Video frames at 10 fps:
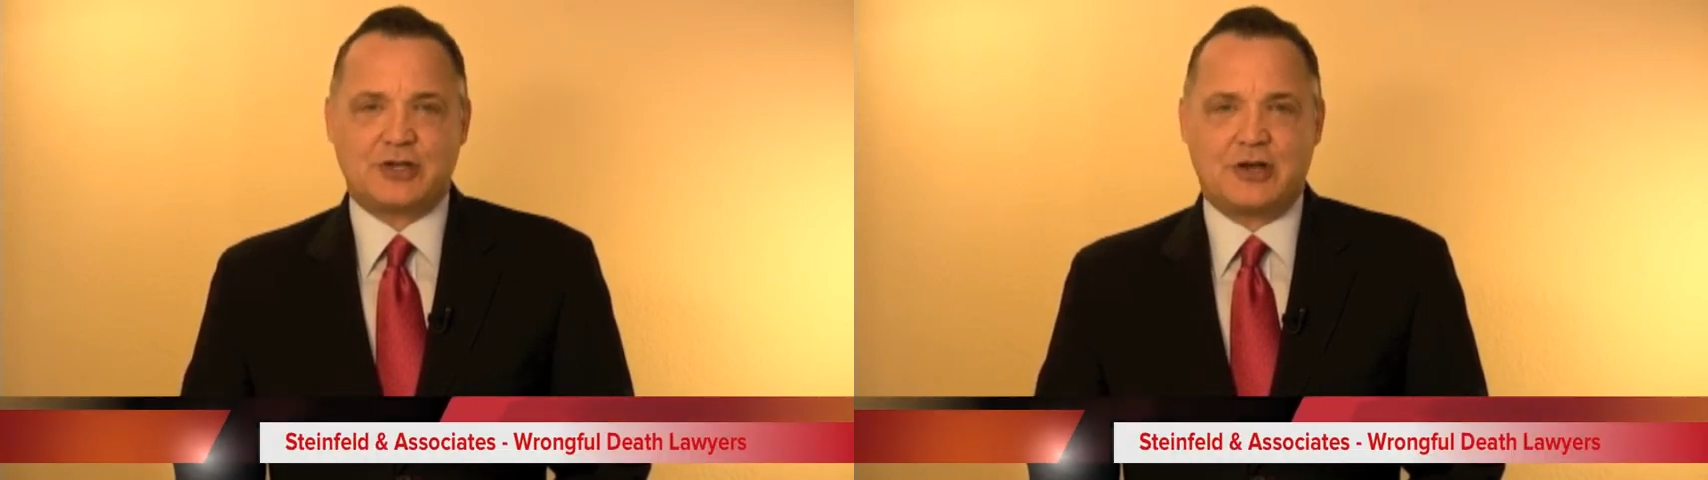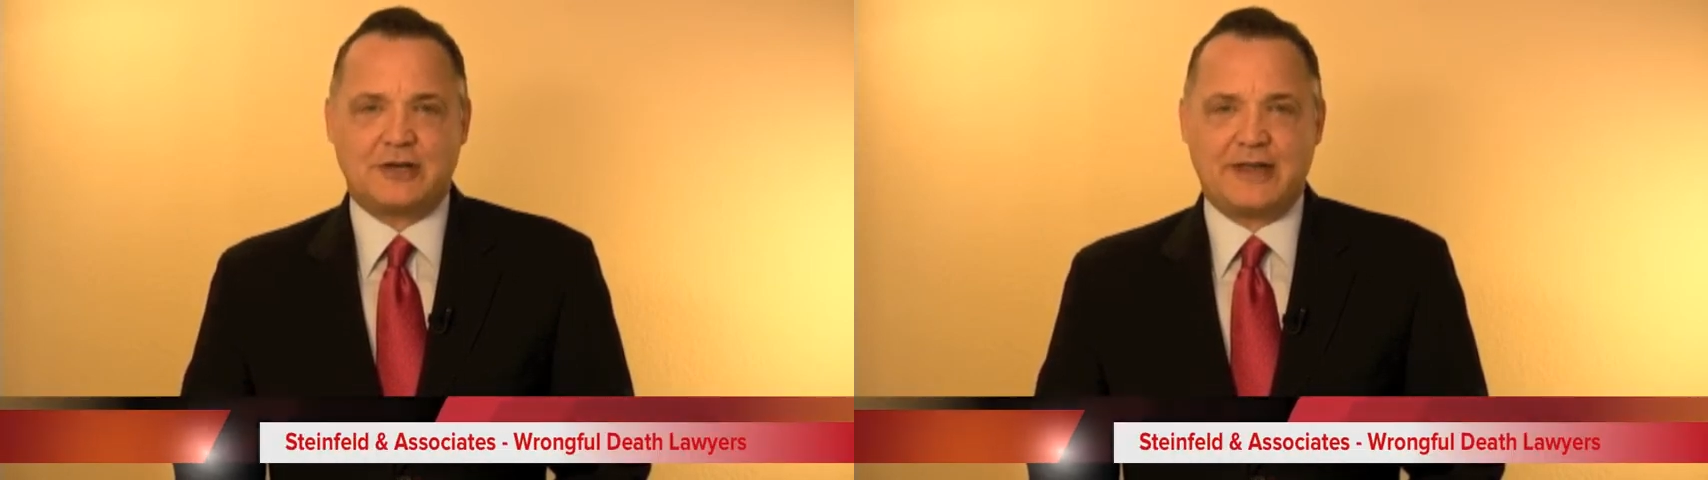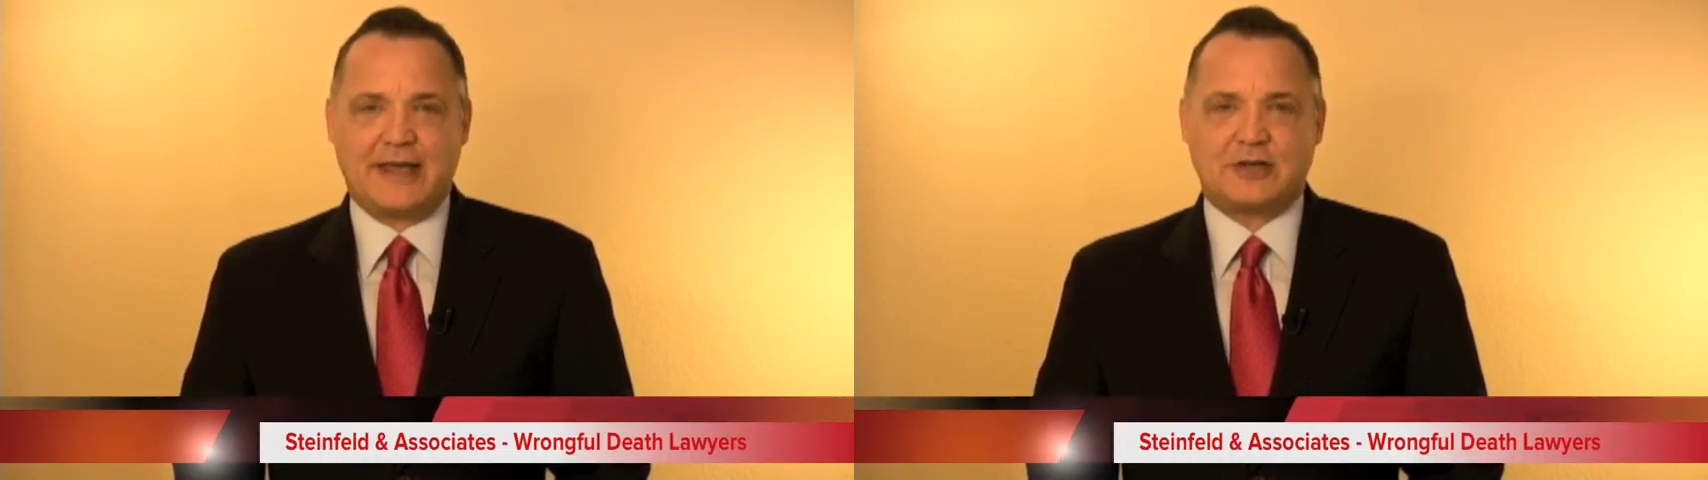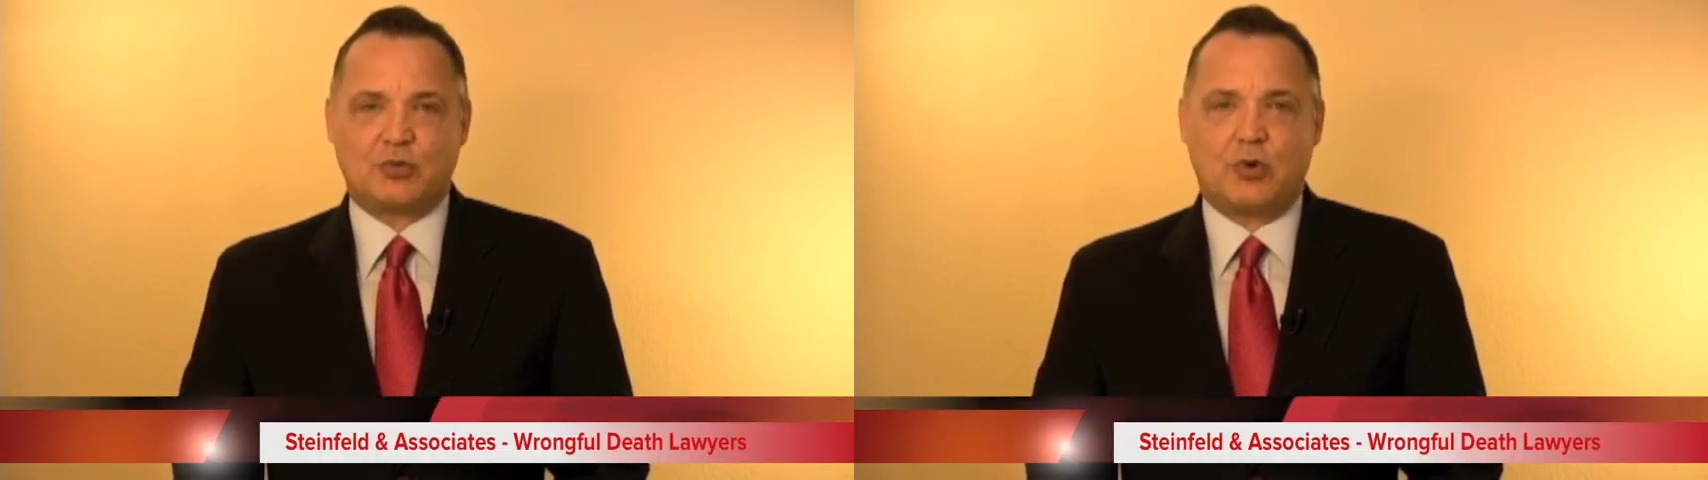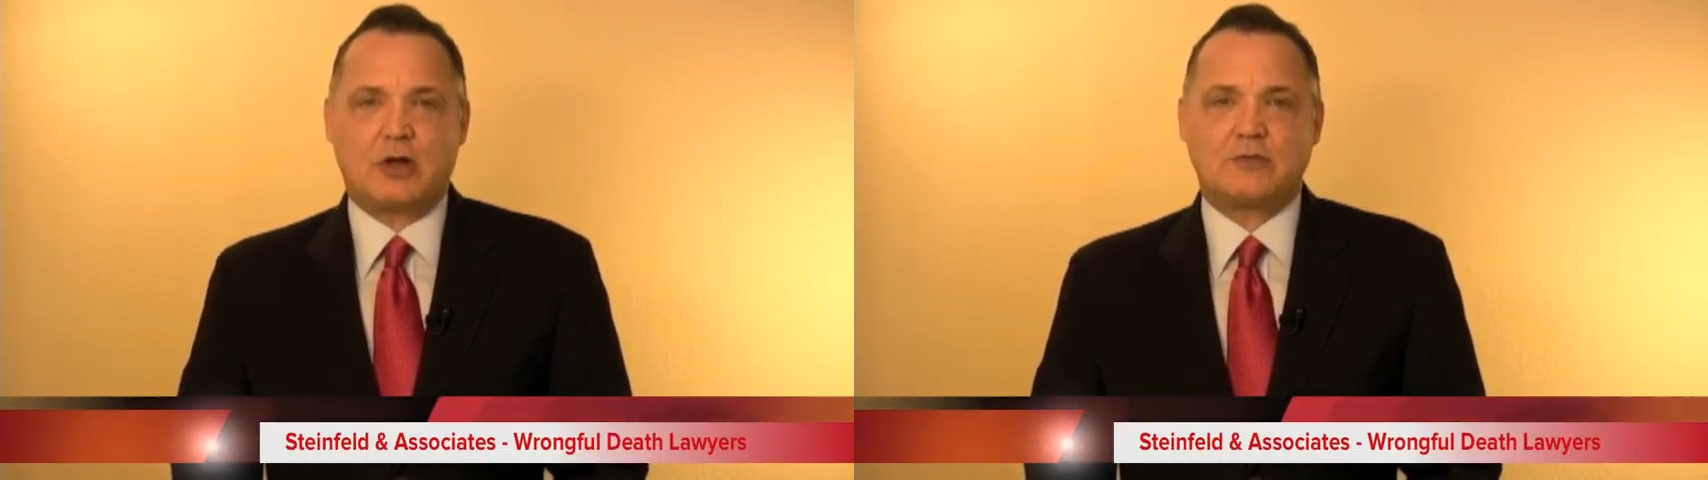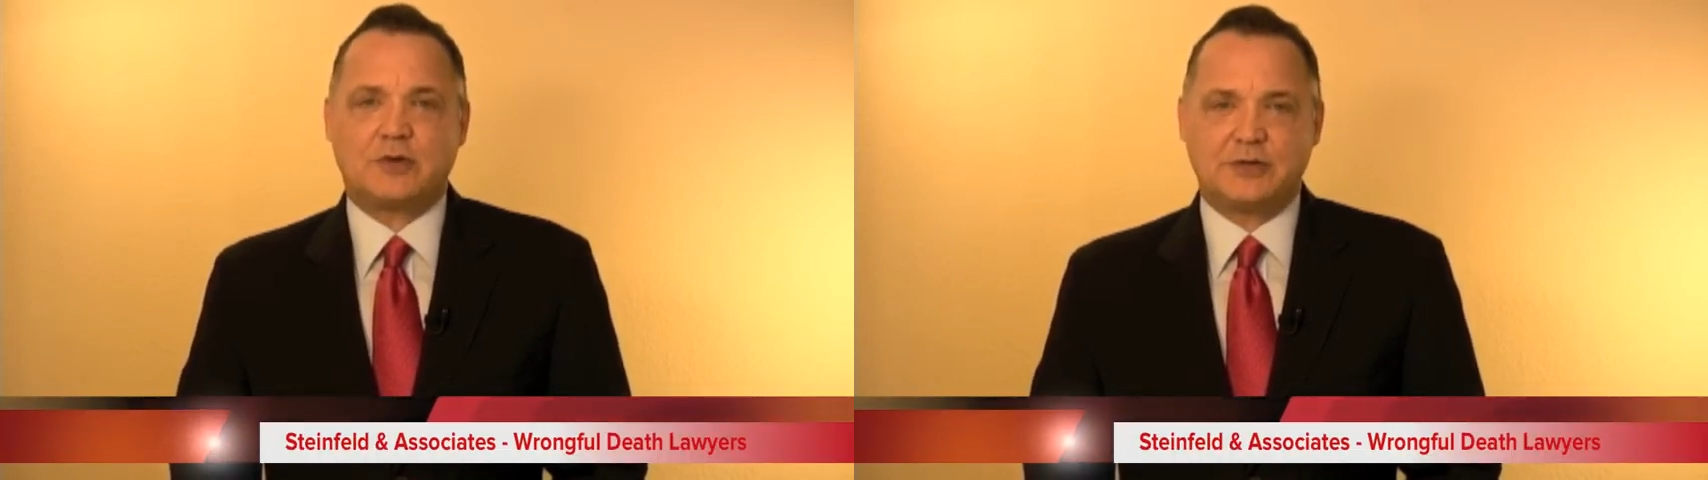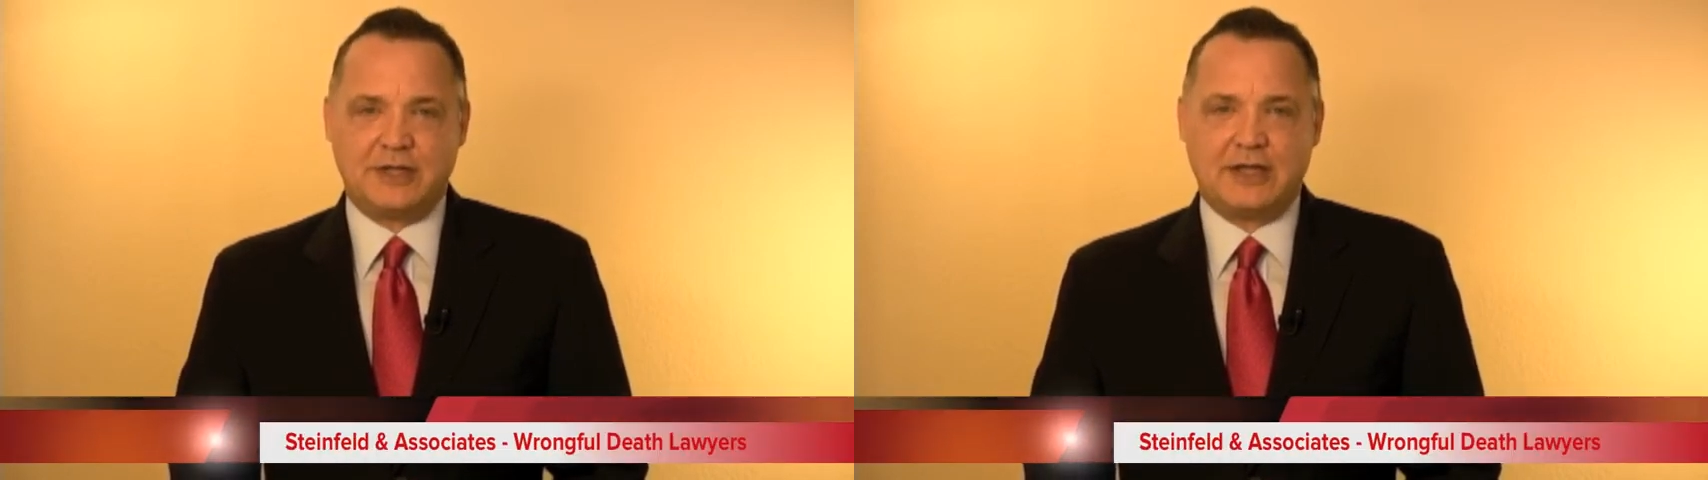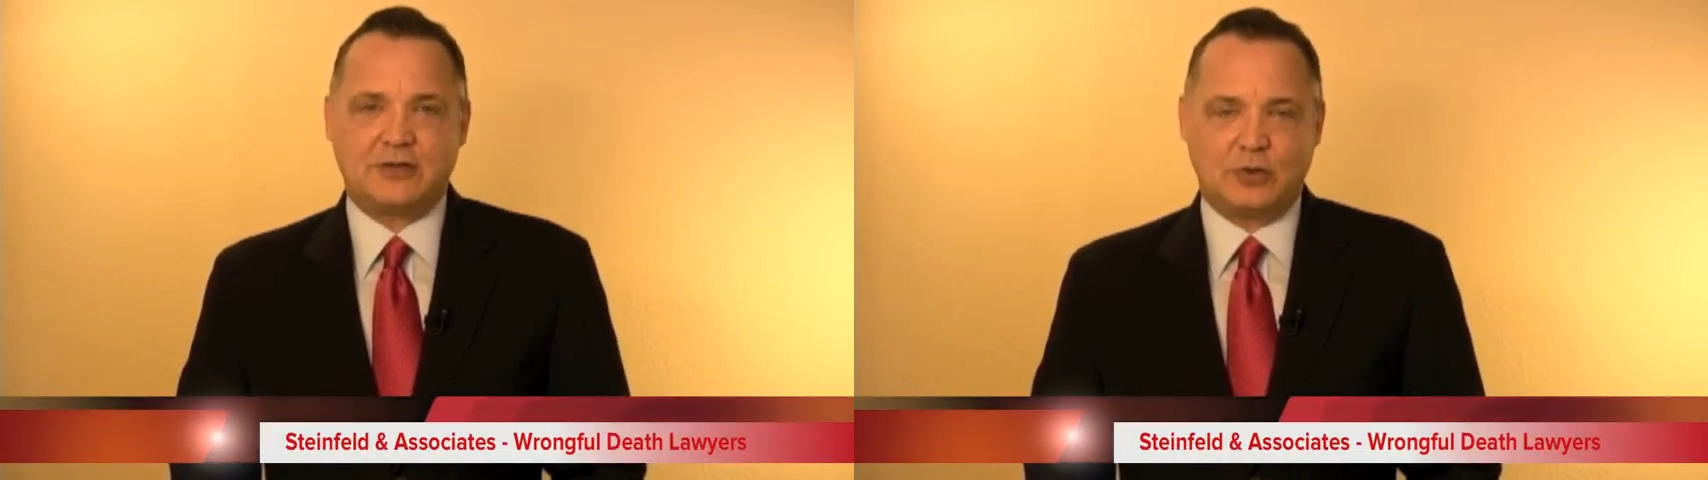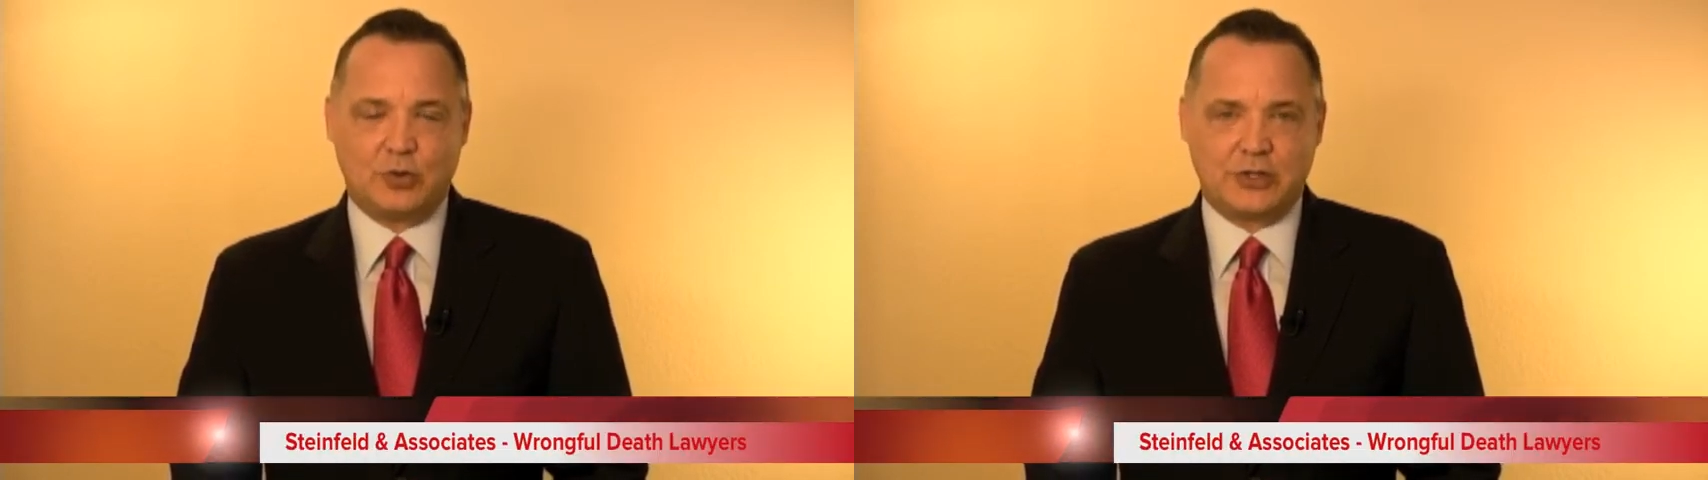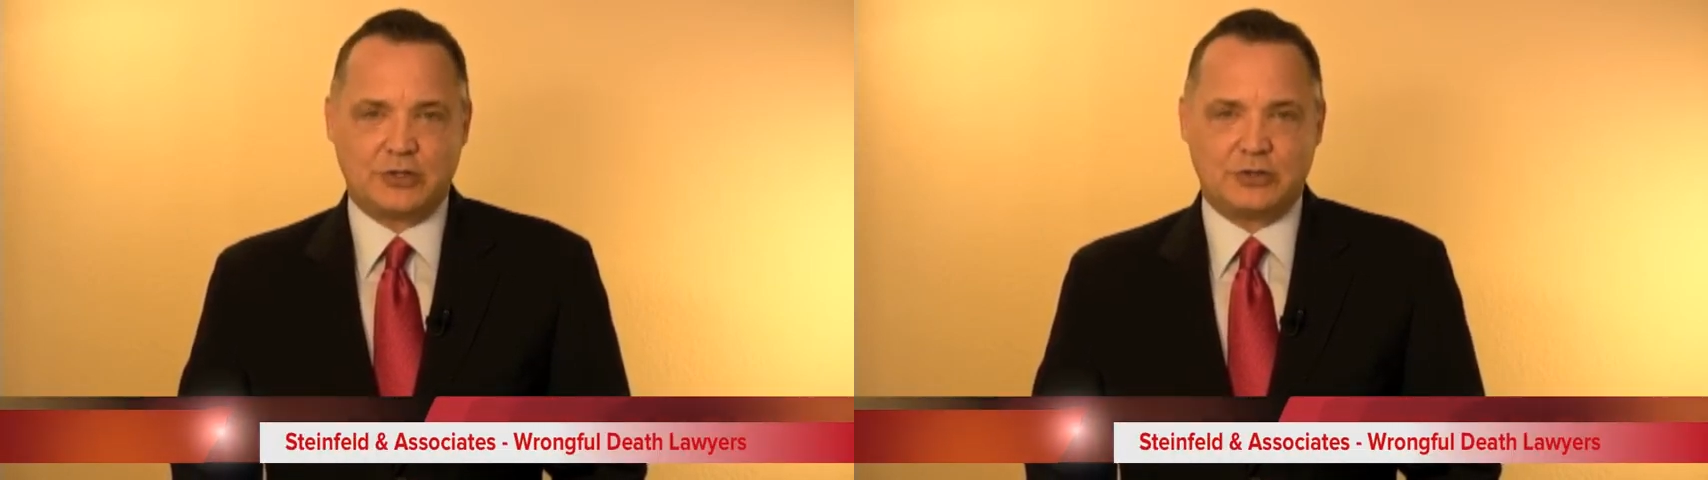to contact a wrongful death
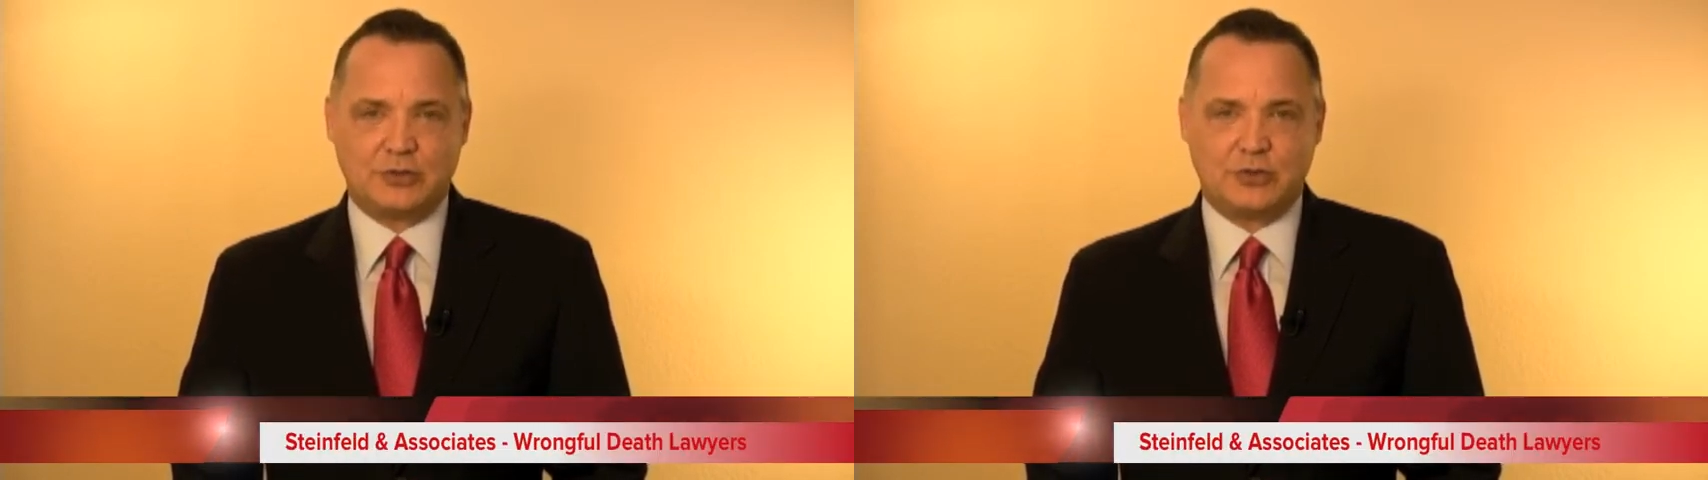lawyer